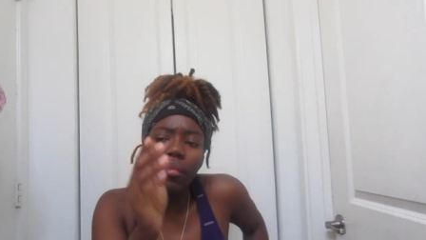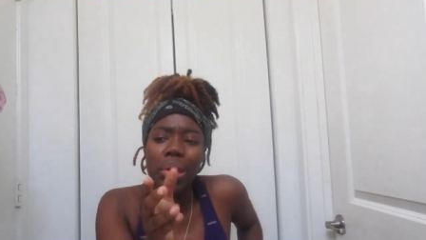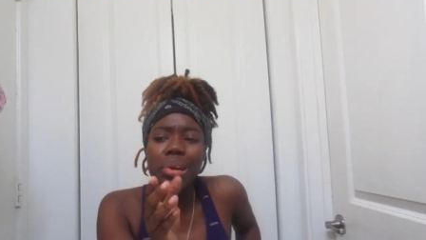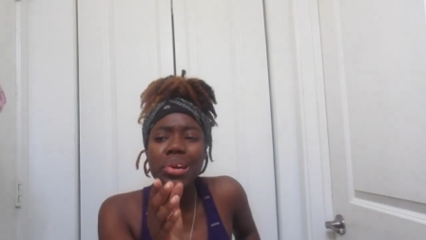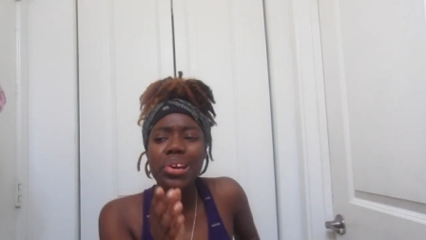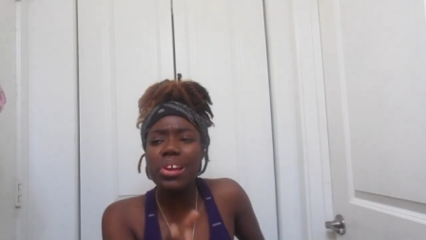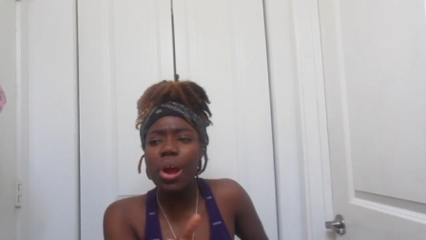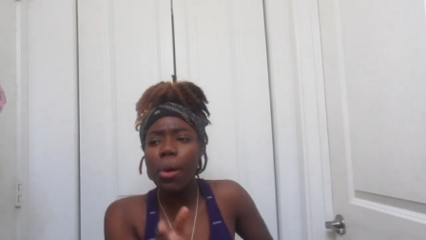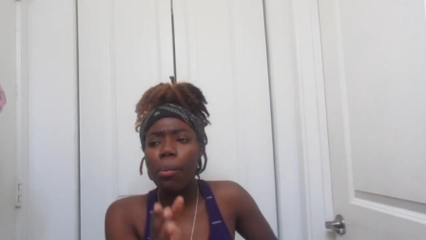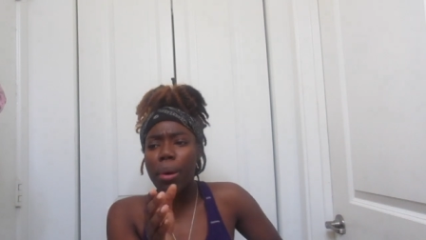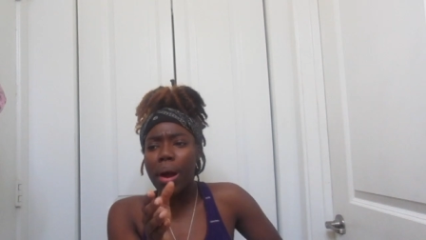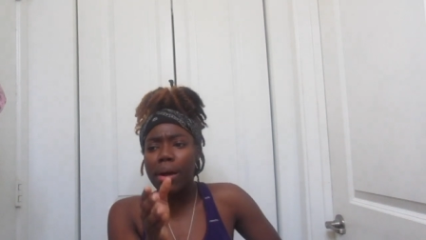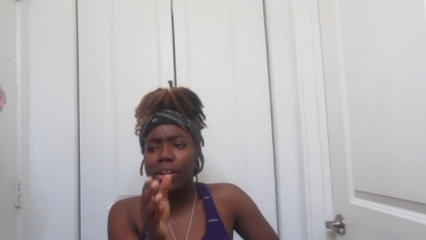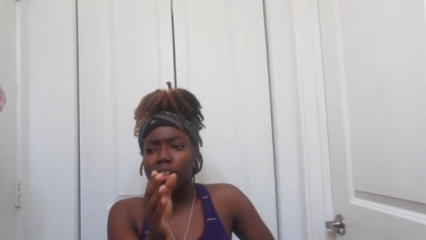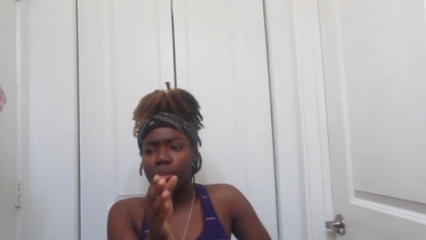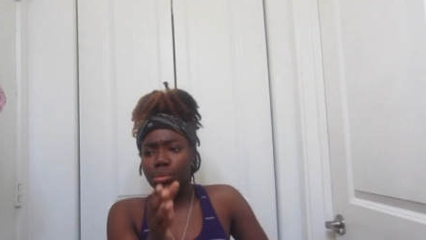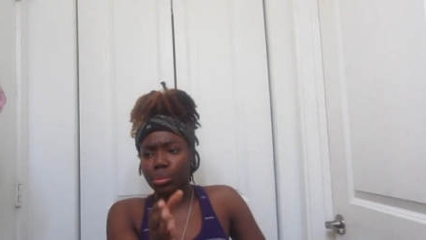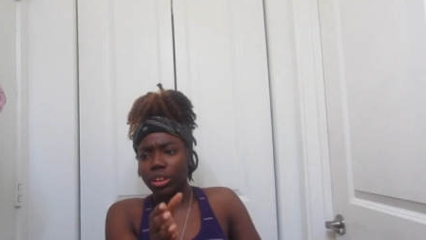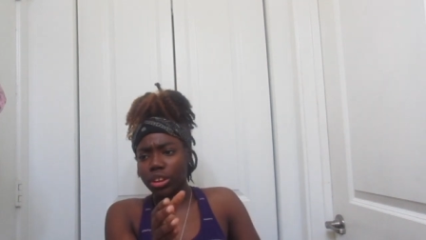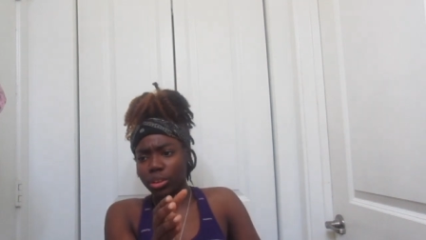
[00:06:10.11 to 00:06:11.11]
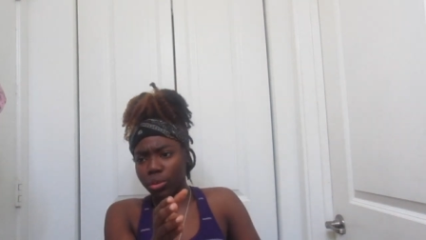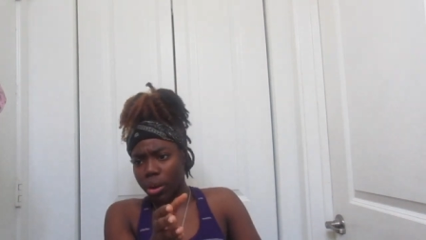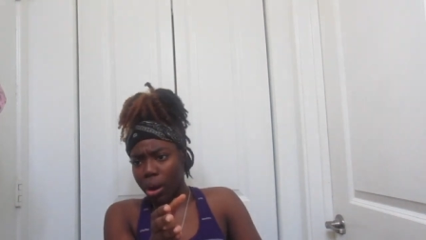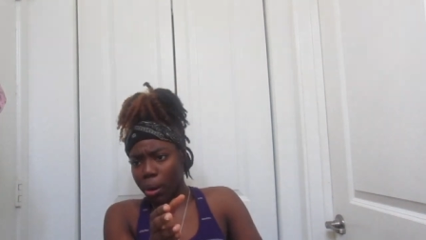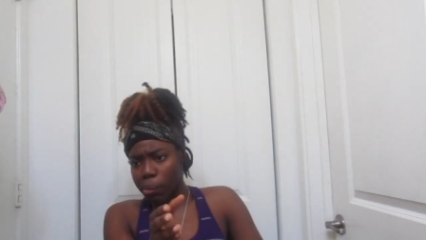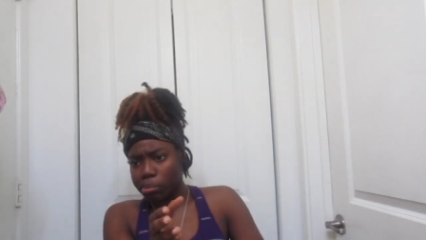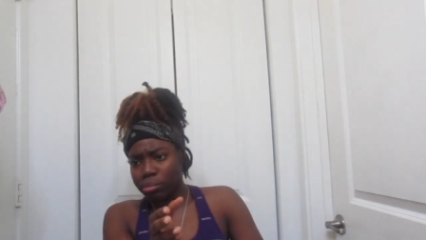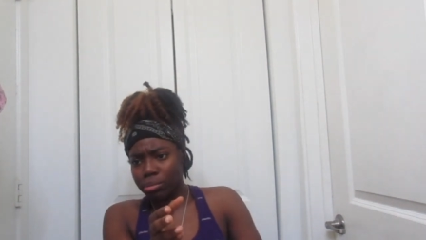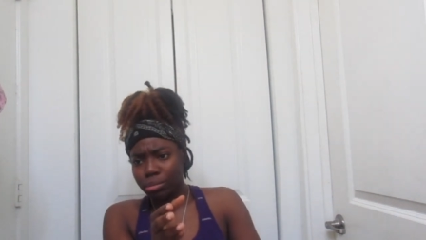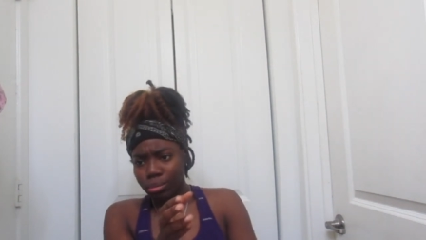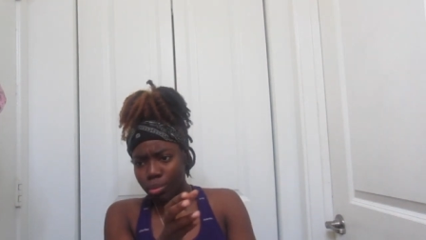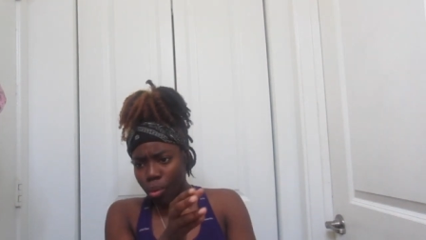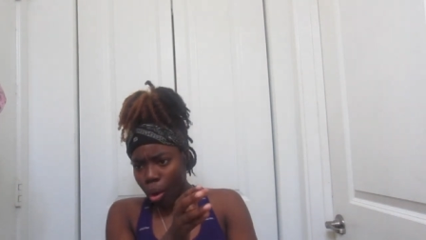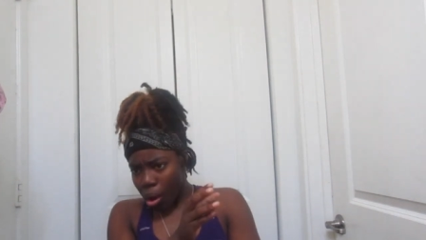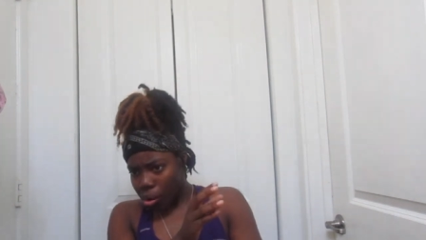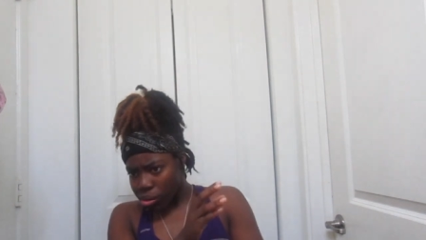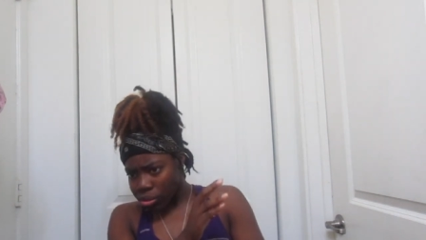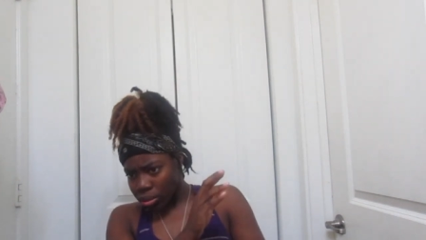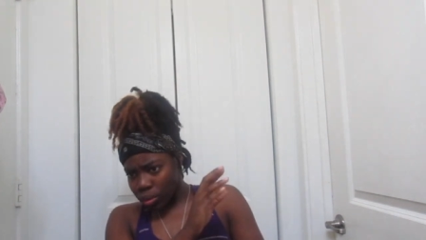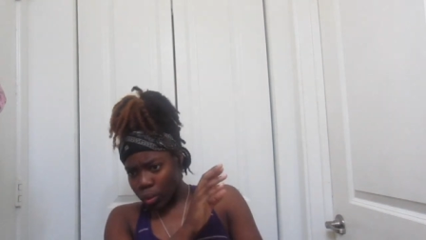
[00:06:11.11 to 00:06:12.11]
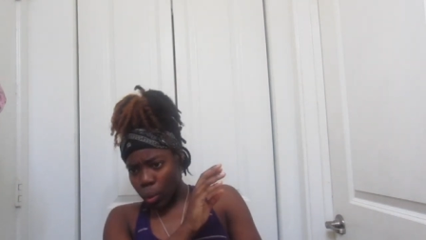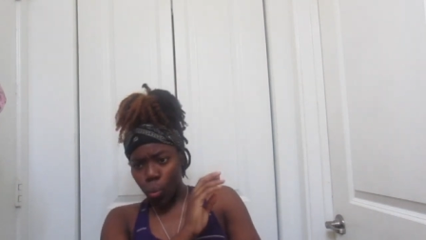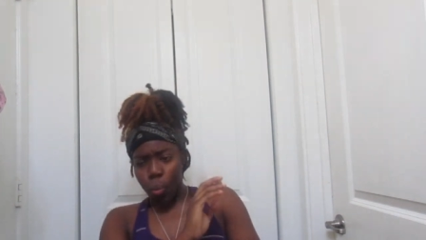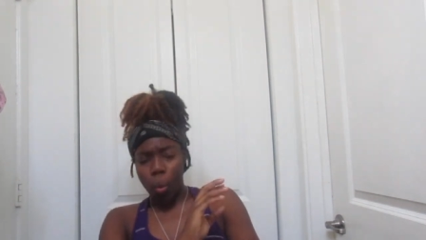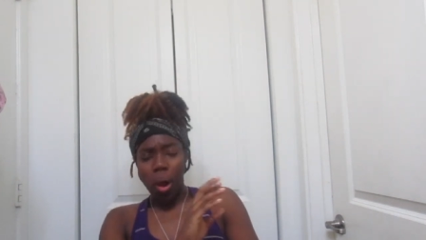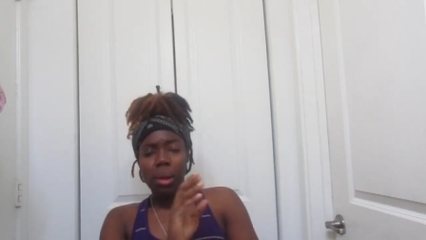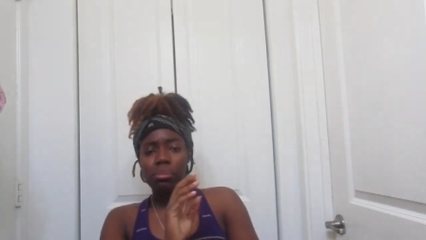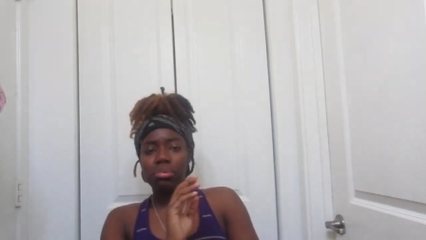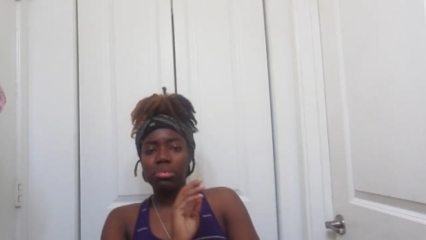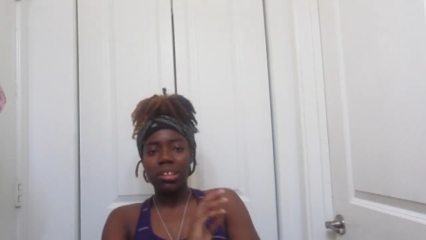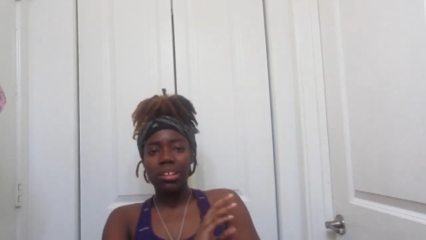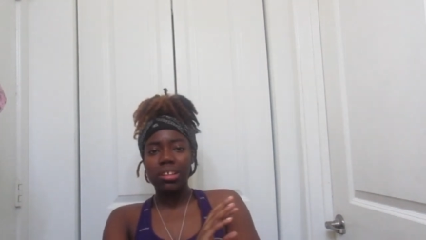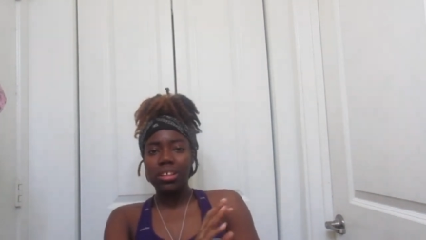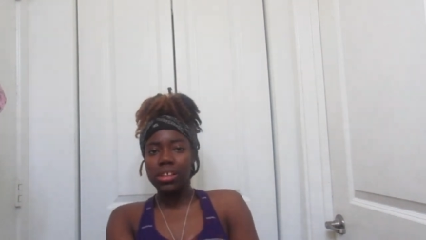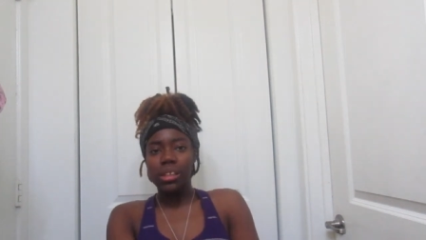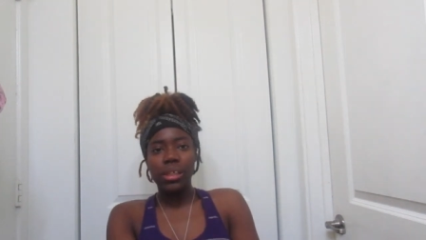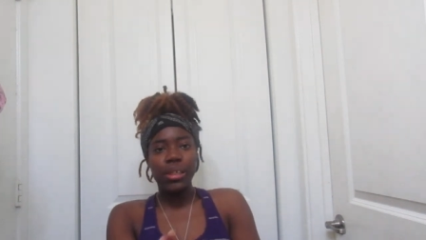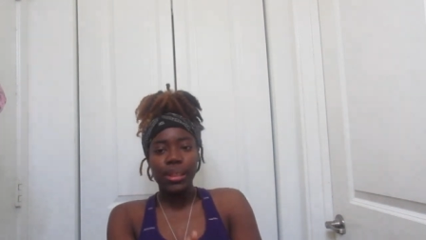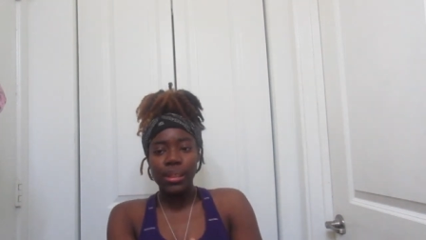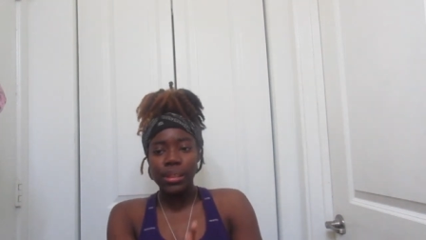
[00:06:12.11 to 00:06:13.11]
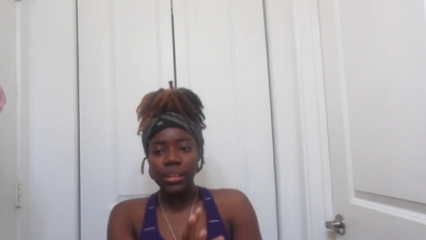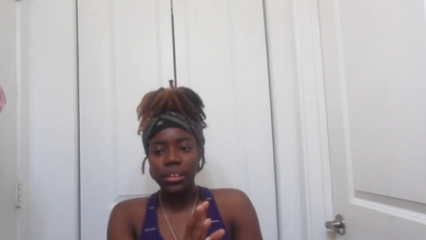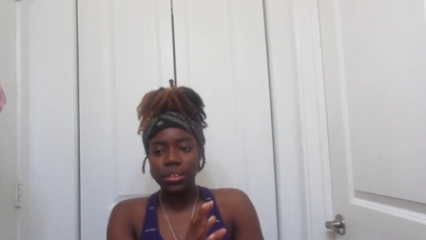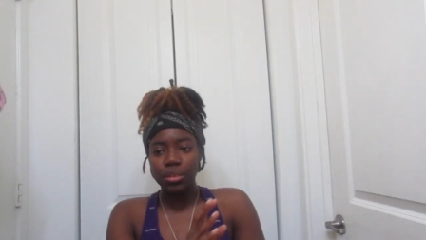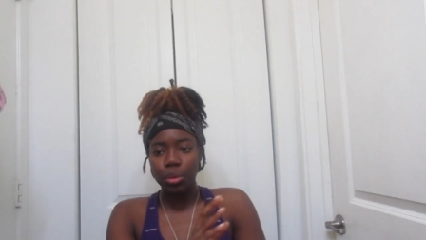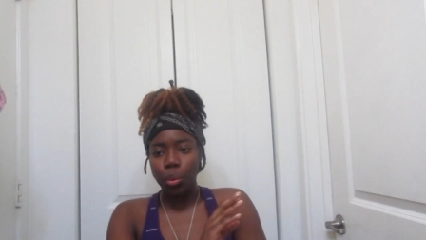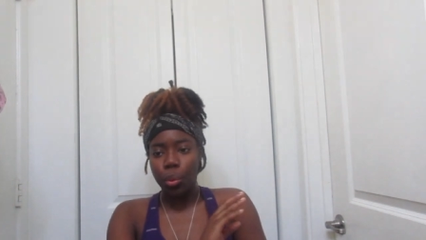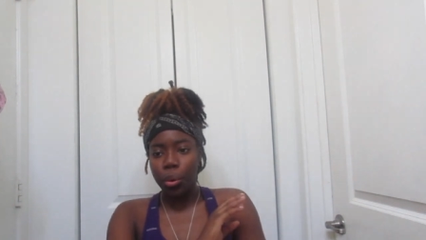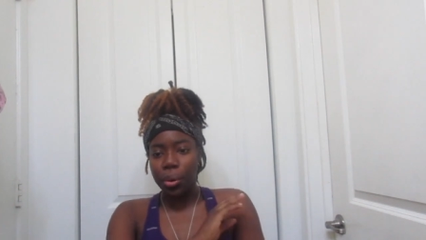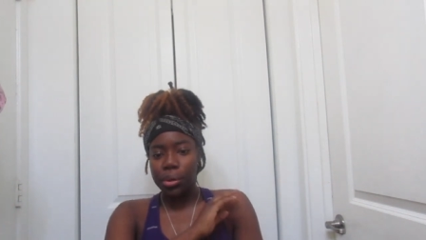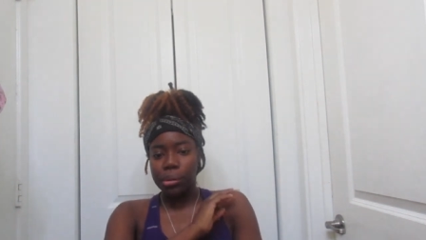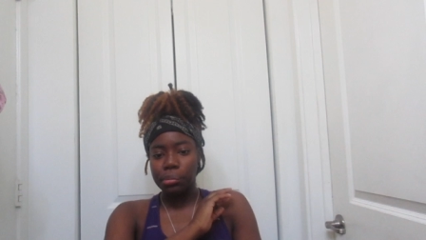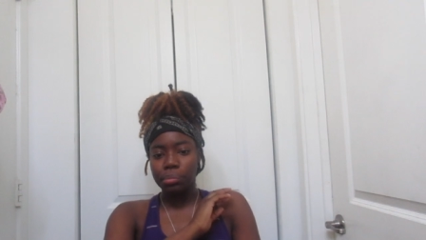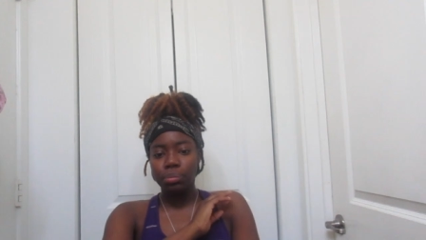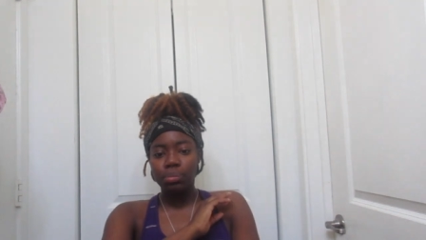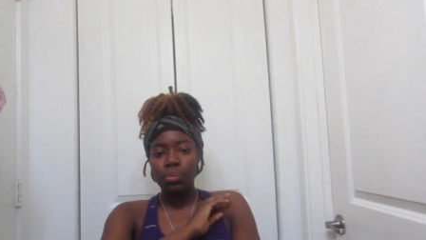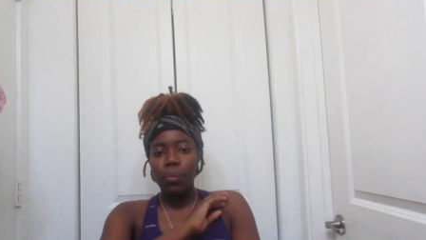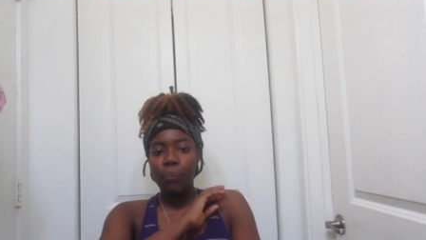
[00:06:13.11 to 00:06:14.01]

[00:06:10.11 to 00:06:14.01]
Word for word: And I'm probably wondering why I'm telling y'all all this or